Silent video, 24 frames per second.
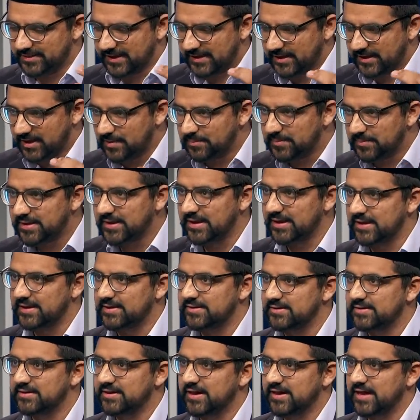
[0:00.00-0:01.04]
They're coming
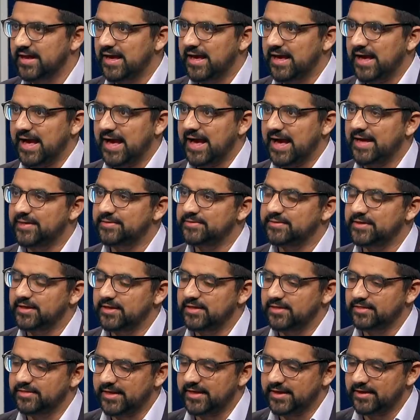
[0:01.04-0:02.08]
in and
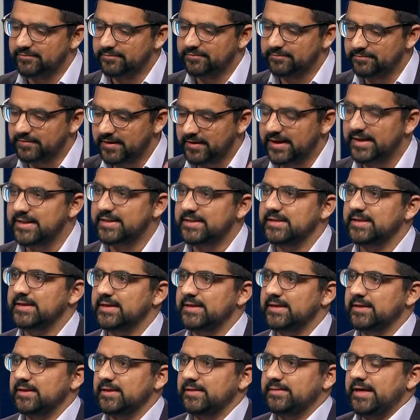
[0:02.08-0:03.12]
they are
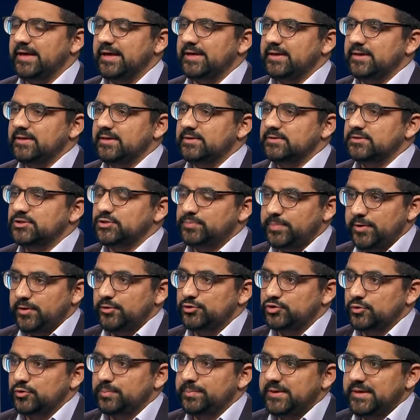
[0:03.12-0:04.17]
finding that
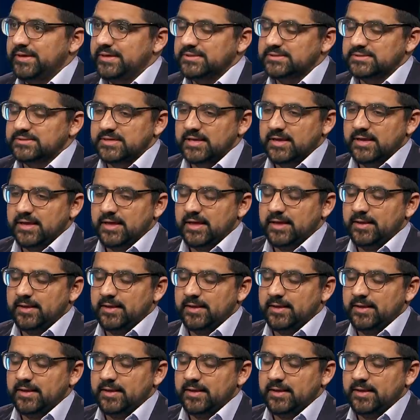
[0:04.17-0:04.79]
spiritual peace,